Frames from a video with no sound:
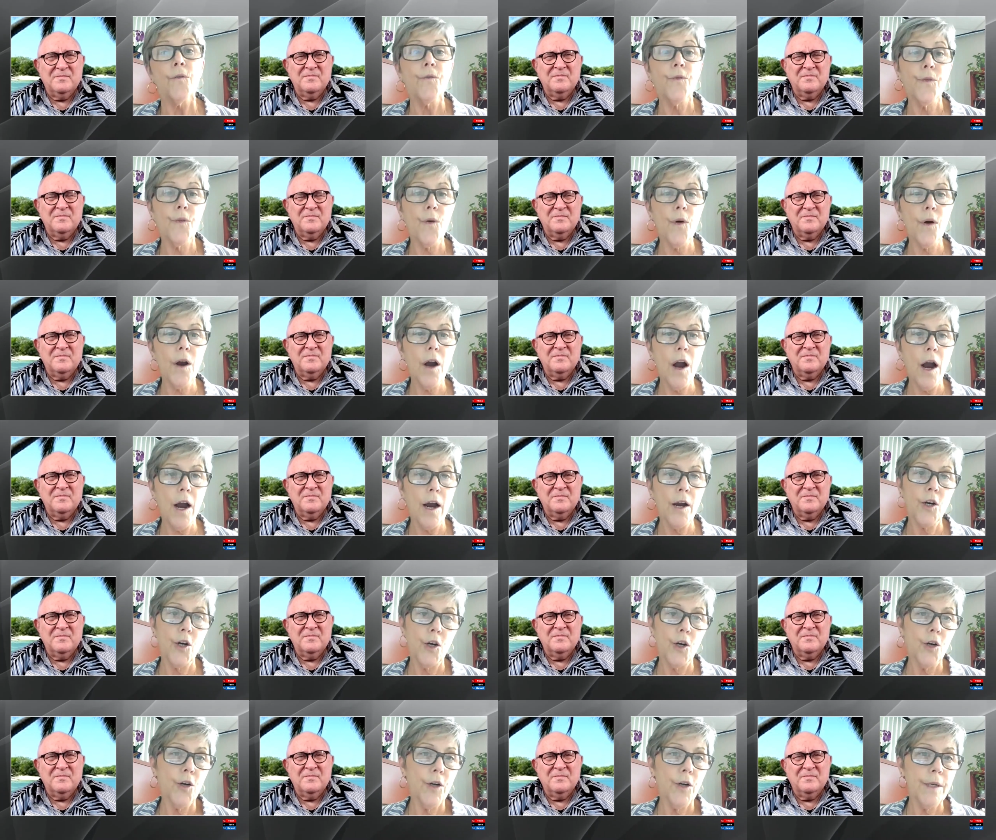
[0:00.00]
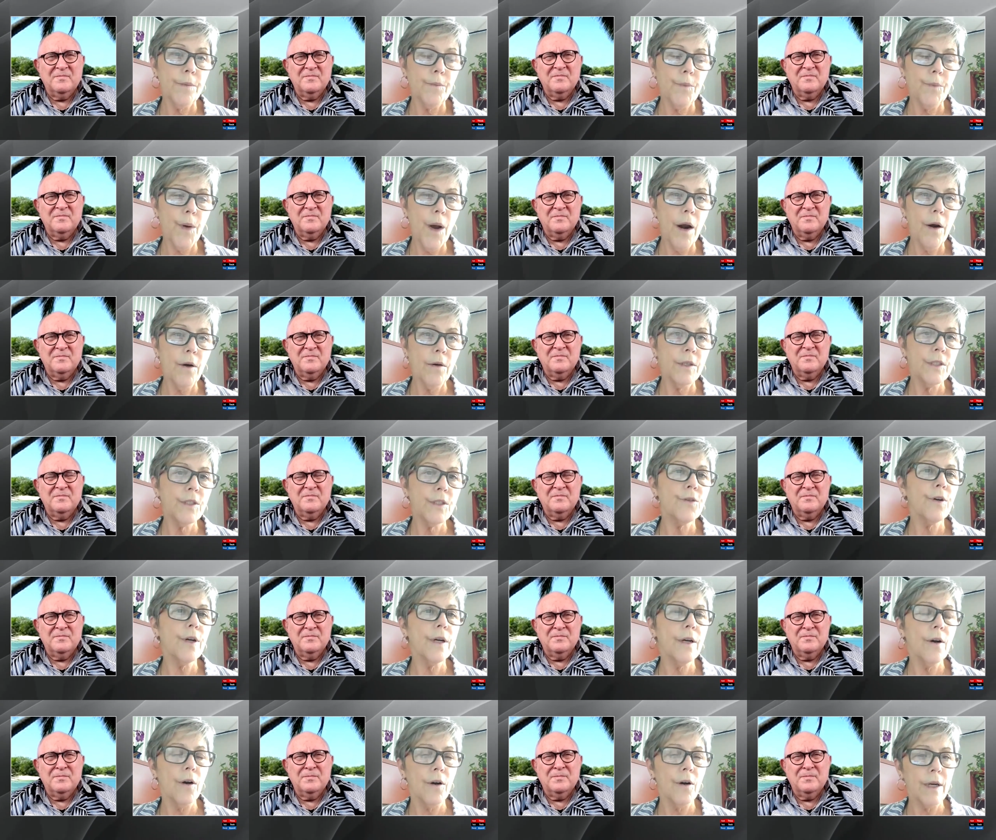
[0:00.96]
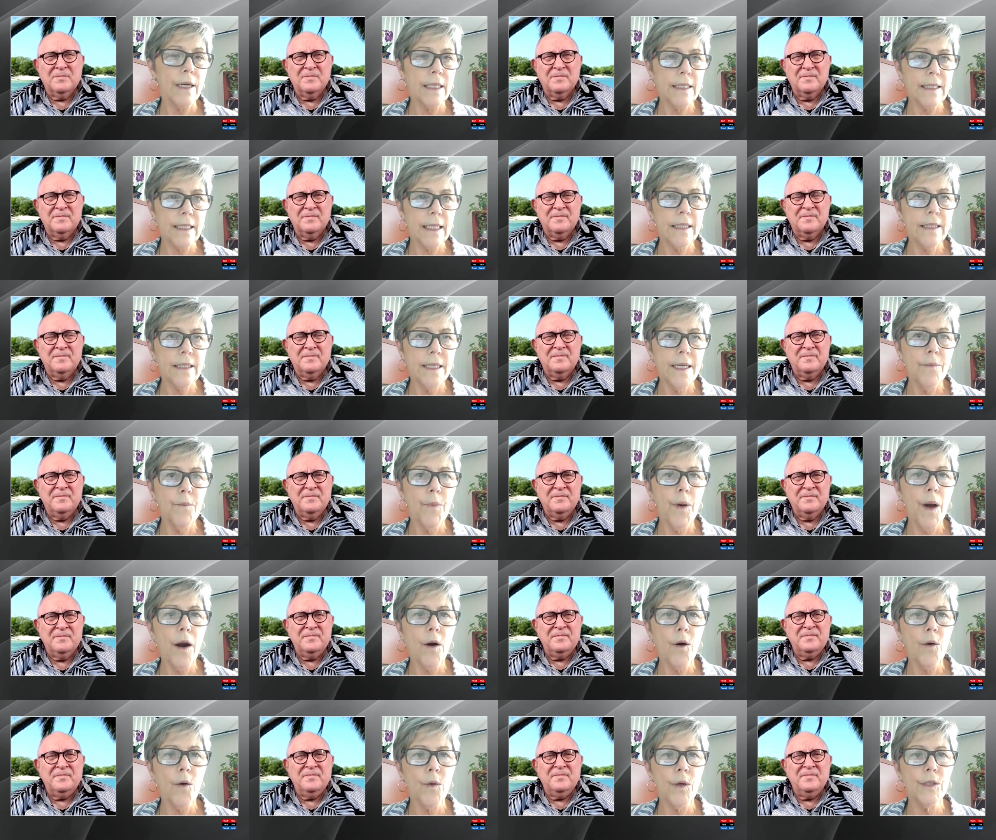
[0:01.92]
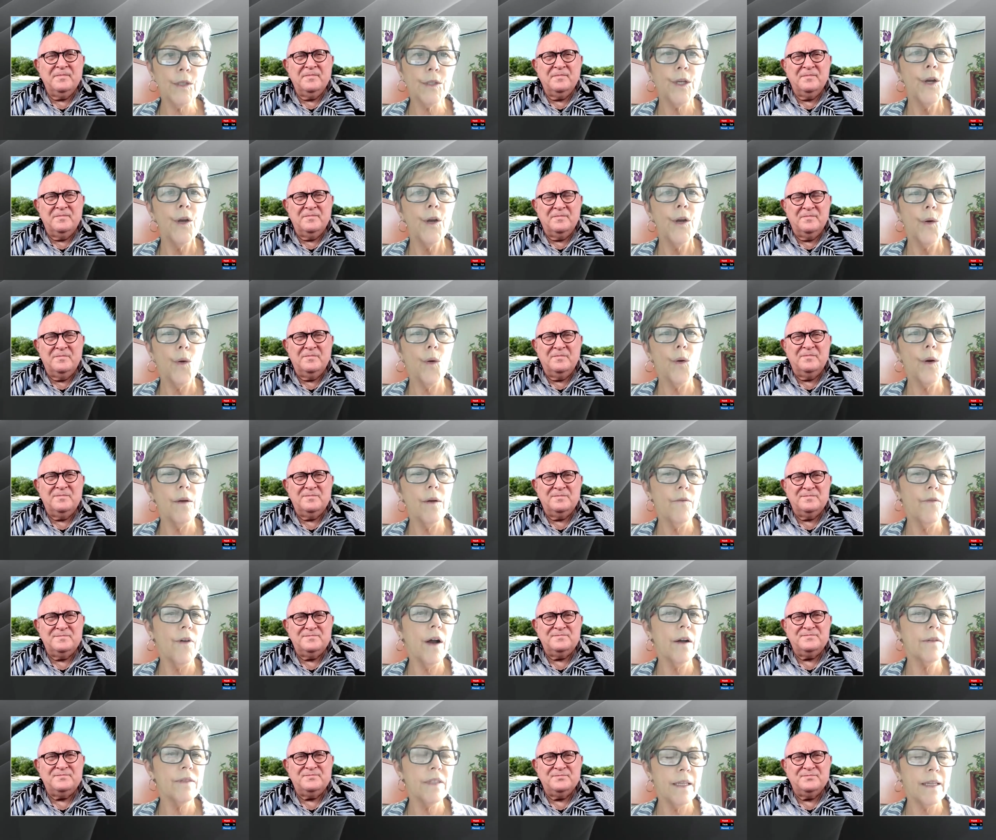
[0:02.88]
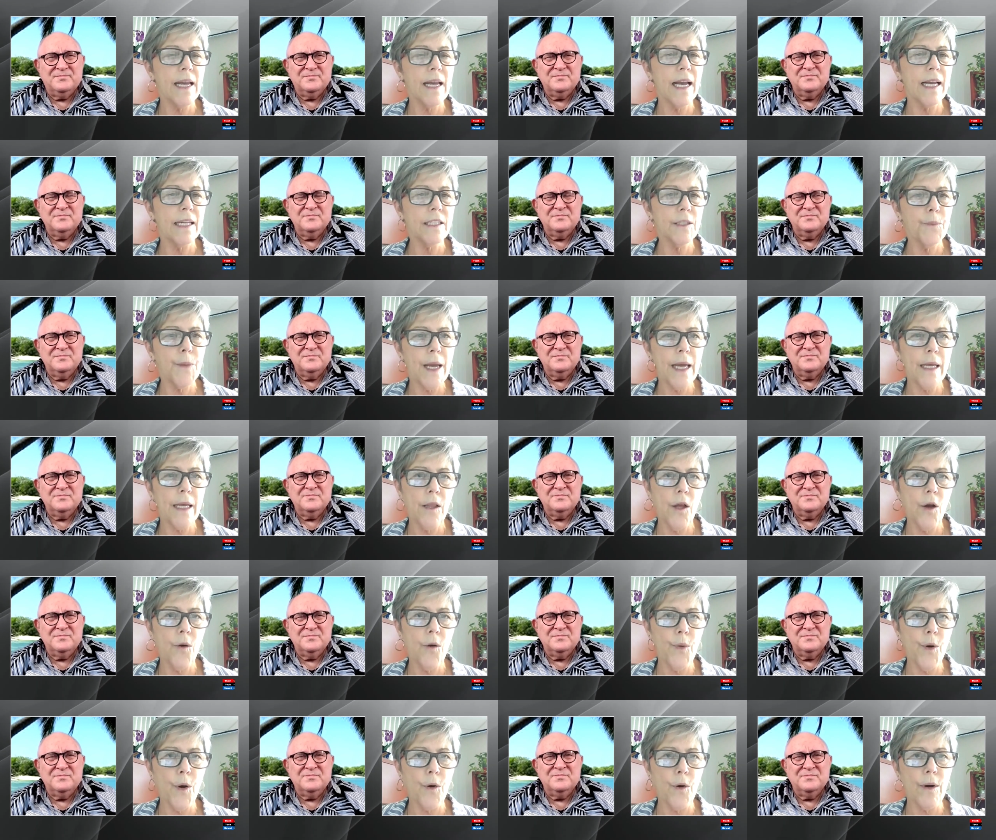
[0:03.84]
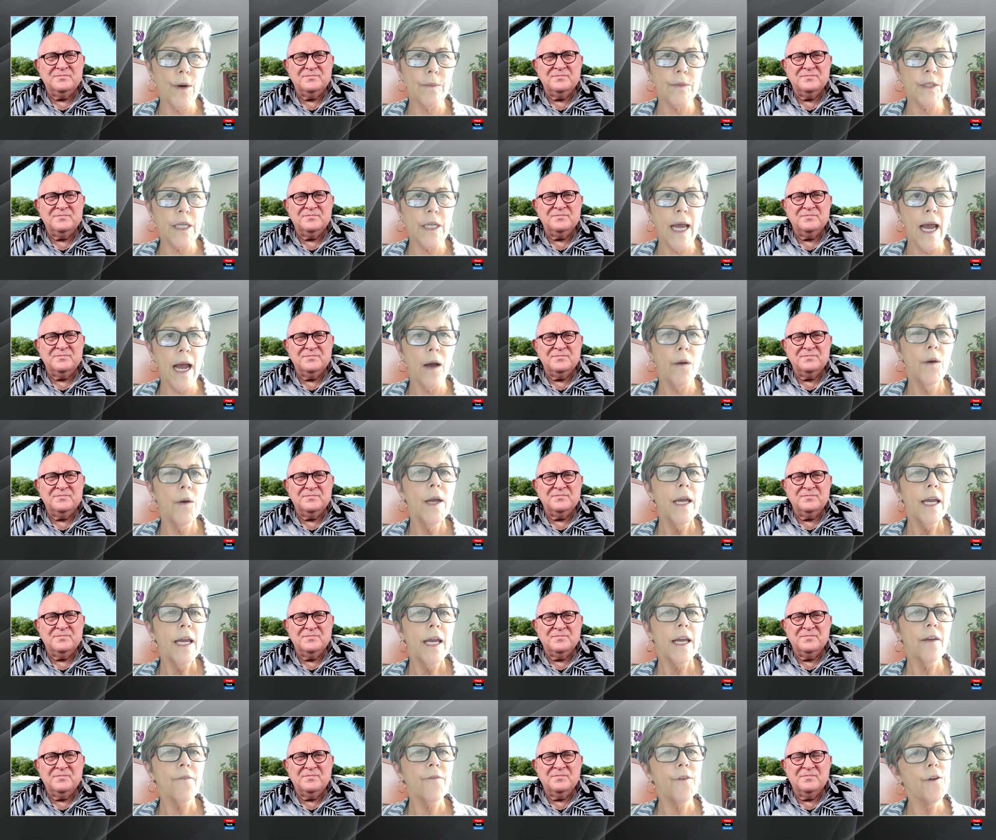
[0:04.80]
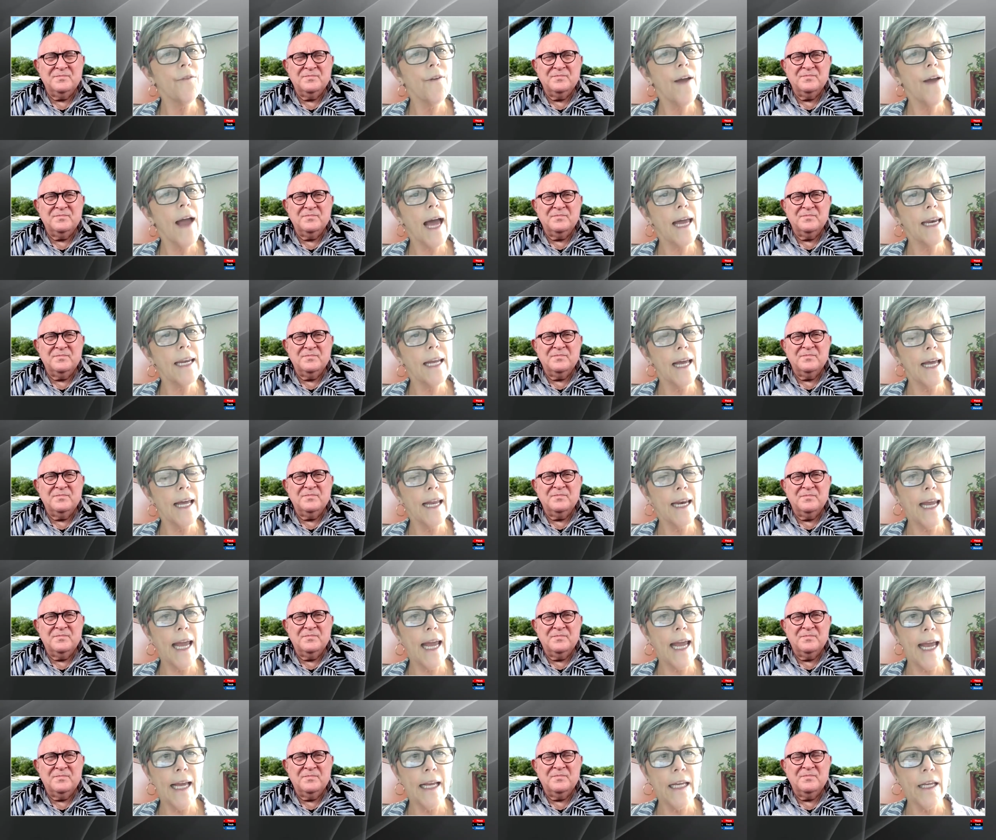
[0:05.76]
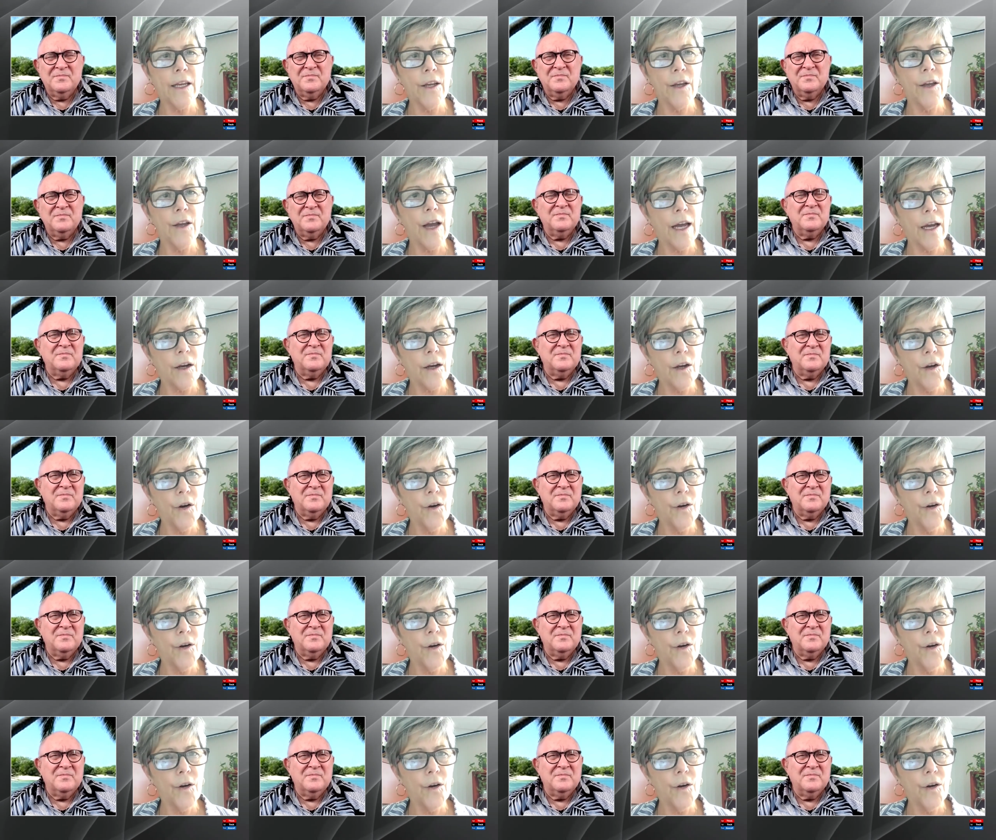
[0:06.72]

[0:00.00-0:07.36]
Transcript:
Speaker 1: for our current borrowers or, or existing borrowers who are involved in the SBA loan programs now. If you've had an, a